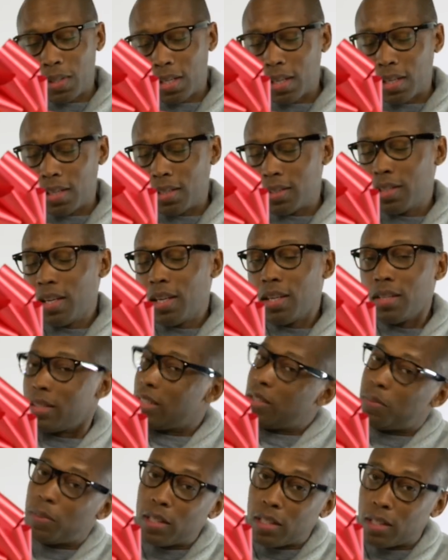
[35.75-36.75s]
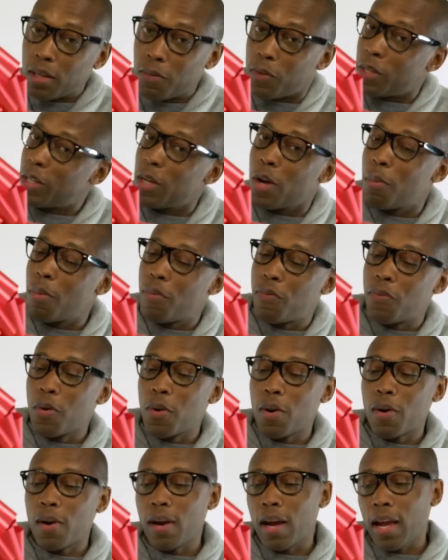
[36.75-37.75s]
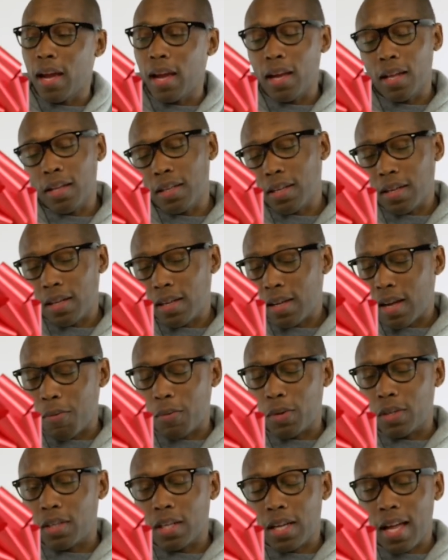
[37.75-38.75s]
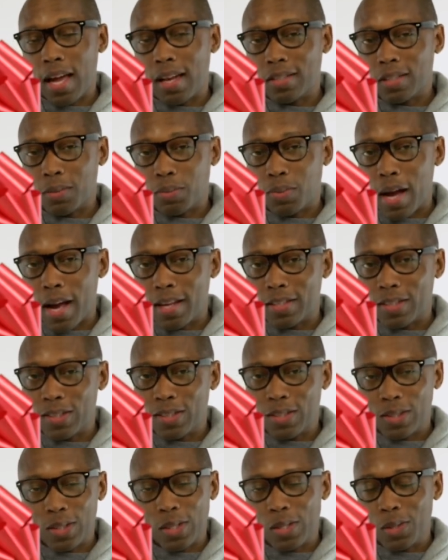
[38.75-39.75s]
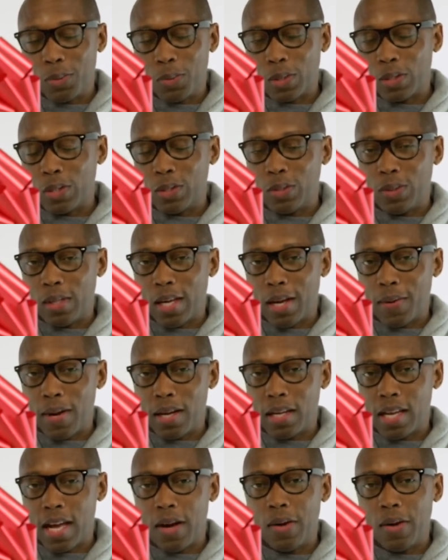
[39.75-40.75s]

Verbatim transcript: because she's been in the video before, and I wanted to kind of surprise her. So we're going to do that right